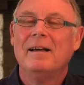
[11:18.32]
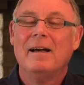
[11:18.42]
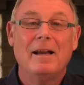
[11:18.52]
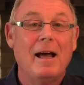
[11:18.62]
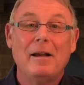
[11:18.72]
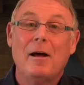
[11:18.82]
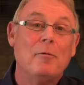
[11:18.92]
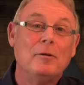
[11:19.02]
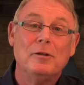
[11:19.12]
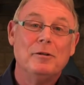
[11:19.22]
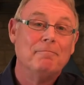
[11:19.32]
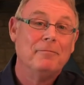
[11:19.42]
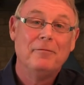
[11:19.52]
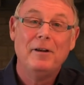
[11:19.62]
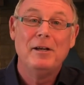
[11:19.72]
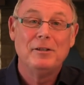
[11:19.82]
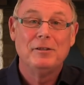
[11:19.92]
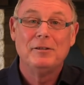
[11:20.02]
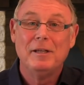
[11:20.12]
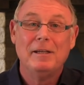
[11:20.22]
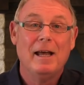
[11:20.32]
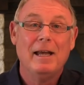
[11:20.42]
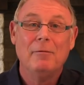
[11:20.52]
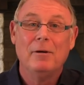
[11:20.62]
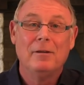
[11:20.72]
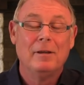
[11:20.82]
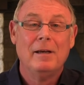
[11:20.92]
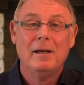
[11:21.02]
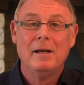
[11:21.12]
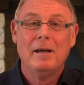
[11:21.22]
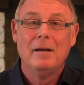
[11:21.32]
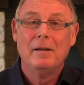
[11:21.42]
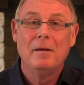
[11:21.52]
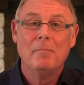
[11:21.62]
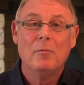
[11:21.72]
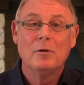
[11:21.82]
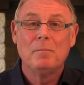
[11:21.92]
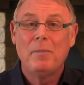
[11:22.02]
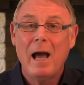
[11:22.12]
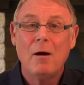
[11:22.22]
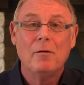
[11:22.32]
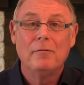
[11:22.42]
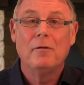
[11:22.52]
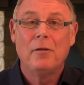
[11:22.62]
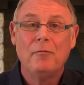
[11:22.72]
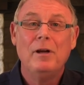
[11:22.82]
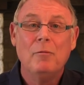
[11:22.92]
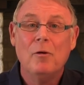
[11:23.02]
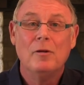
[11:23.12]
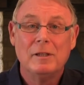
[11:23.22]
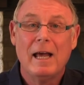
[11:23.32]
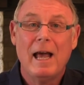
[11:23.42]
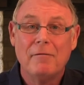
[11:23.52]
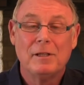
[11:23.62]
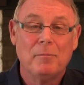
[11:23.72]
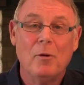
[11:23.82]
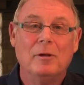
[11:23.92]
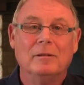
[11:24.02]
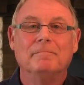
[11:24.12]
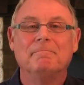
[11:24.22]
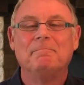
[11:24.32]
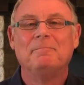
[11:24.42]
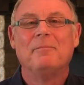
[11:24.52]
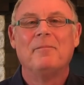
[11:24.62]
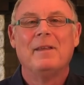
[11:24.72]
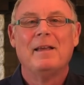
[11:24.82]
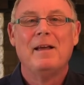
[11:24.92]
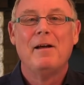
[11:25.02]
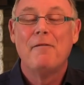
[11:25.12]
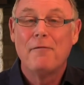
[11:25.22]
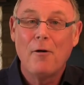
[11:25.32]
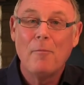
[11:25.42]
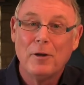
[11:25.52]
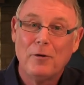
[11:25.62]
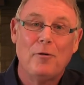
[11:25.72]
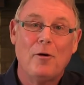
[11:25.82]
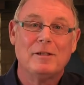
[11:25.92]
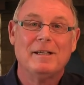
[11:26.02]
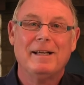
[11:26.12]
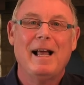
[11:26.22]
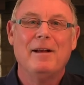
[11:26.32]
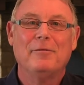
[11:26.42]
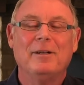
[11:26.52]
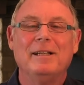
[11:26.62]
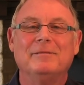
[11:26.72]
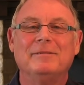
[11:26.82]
And I want to finish today with the most powerful three words ever spoken from the cross at Calvary.